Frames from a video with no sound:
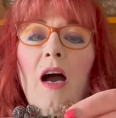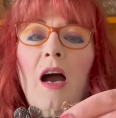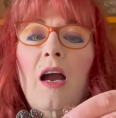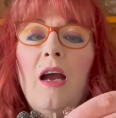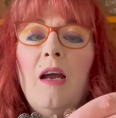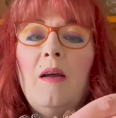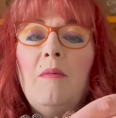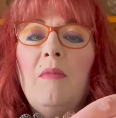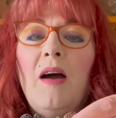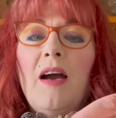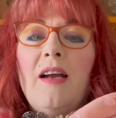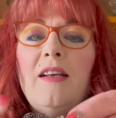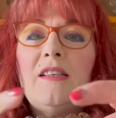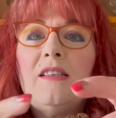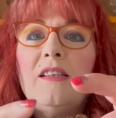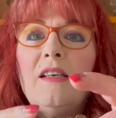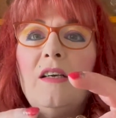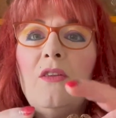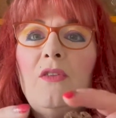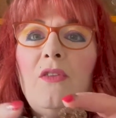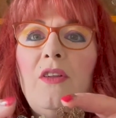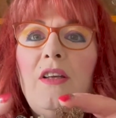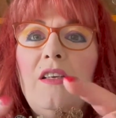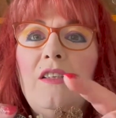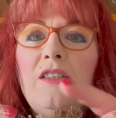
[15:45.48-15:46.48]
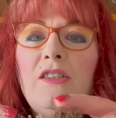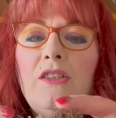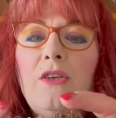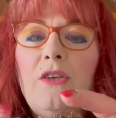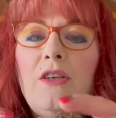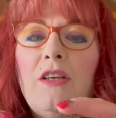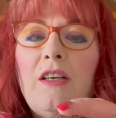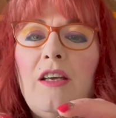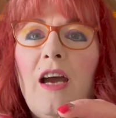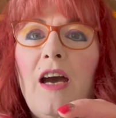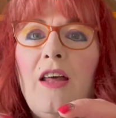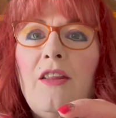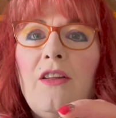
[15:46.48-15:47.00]
might sell these 2
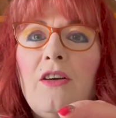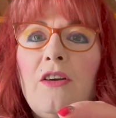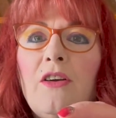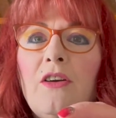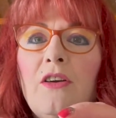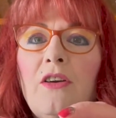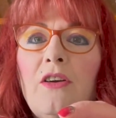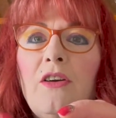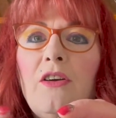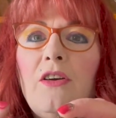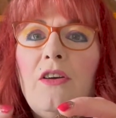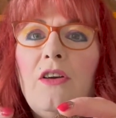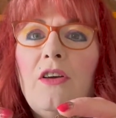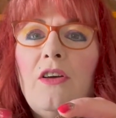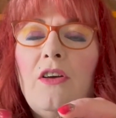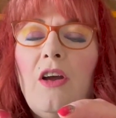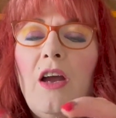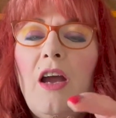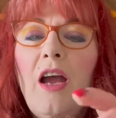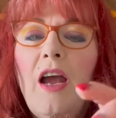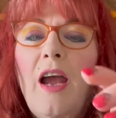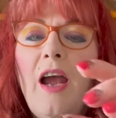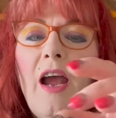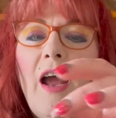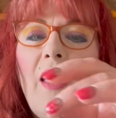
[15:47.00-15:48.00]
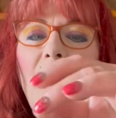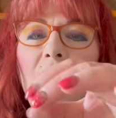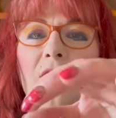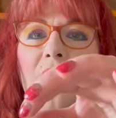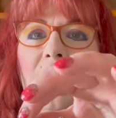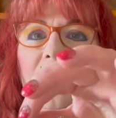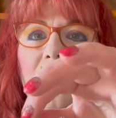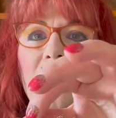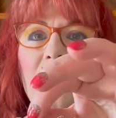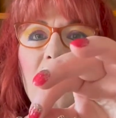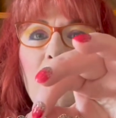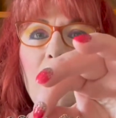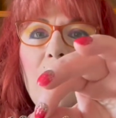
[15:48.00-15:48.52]
together and
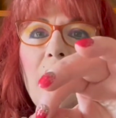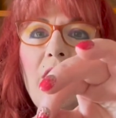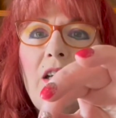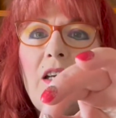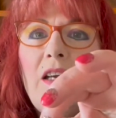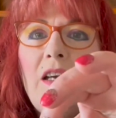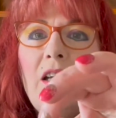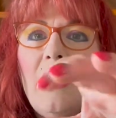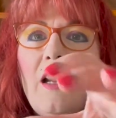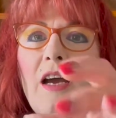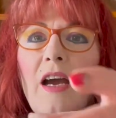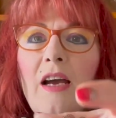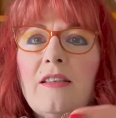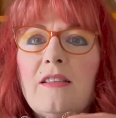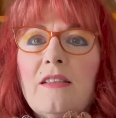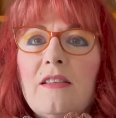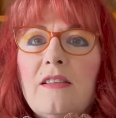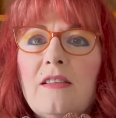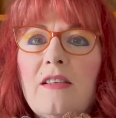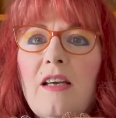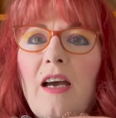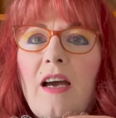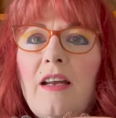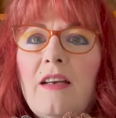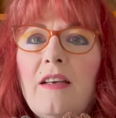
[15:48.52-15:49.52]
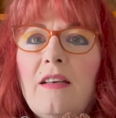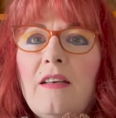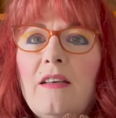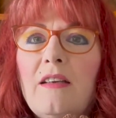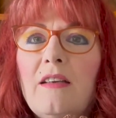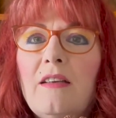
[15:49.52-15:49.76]
these 3 as a set.